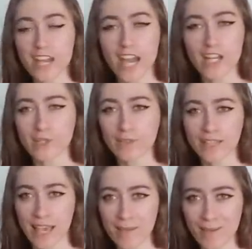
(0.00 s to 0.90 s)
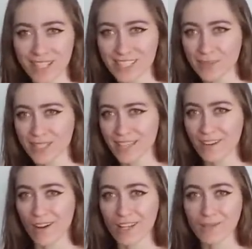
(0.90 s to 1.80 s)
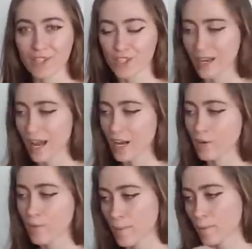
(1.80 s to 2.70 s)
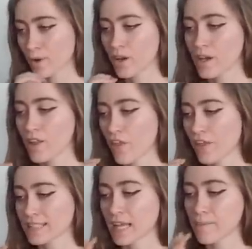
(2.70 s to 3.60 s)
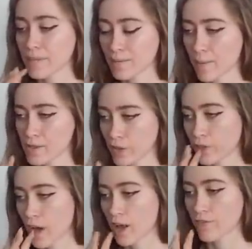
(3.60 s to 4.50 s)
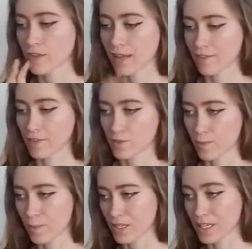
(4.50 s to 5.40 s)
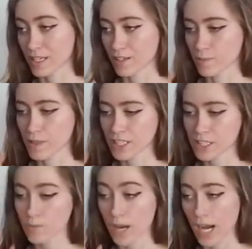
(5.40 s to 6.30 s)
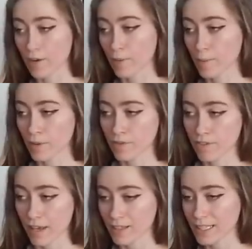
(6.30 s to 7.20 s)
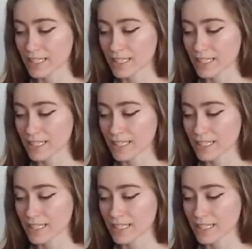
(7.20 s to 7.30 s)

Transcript: And she was came at me, and she was like calling me shit. I don't remember. The thing is, me and my best friend could not for the life of us remember the details. But this is what I remember vaguely.